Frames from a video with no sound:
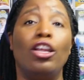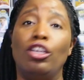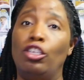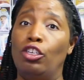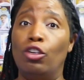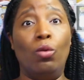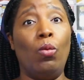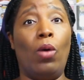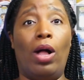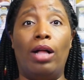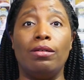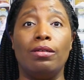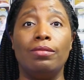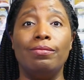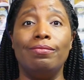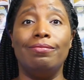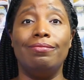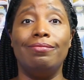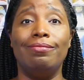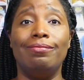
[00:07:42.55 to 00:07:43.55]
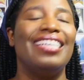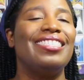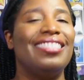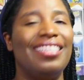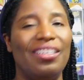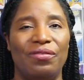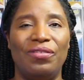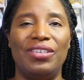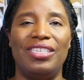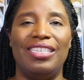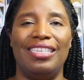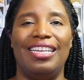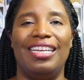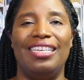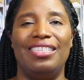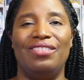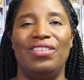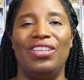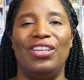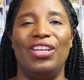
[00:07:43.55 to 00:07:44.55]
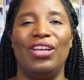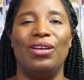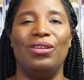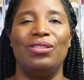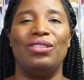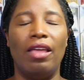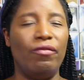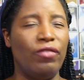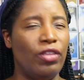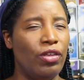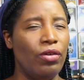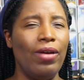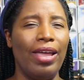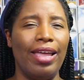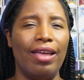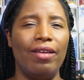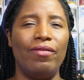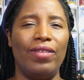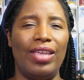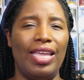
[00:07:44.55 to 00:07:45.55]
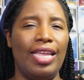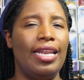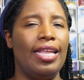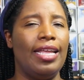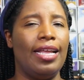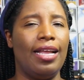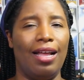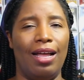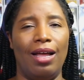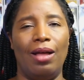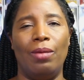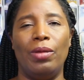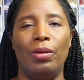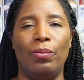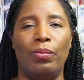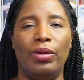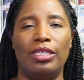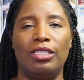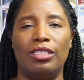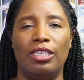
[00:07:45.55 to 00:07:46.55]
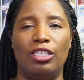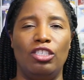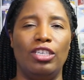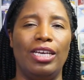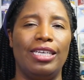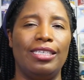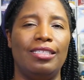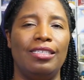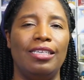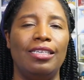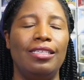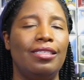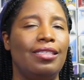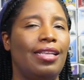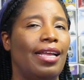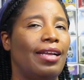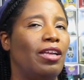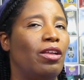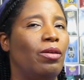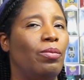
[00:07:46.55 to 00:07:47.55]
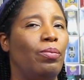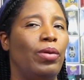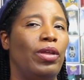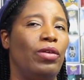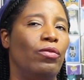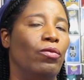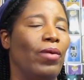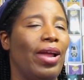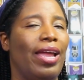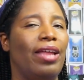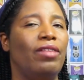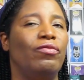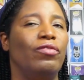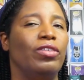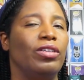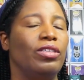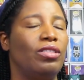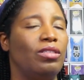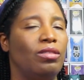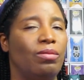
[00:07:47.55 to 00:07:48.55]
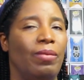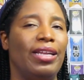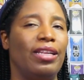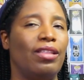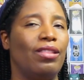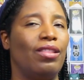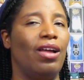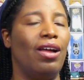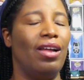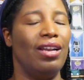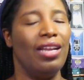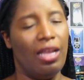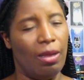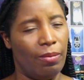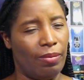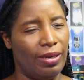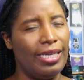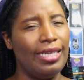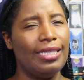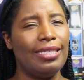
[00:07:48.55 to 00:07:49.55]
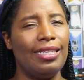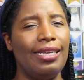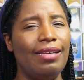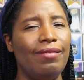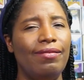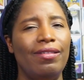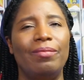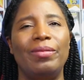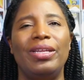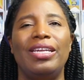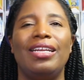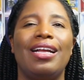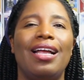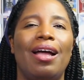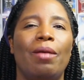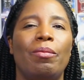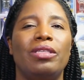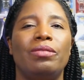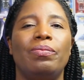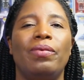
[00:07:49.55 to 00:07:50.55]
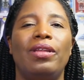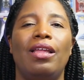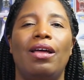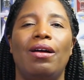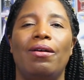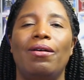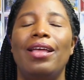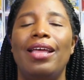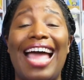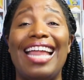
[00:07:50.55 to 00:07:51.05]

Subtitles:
You're welcome. That's it for today's video. If you have any comic book suggestions that could be read for Smutathon, please leave them in the comments below.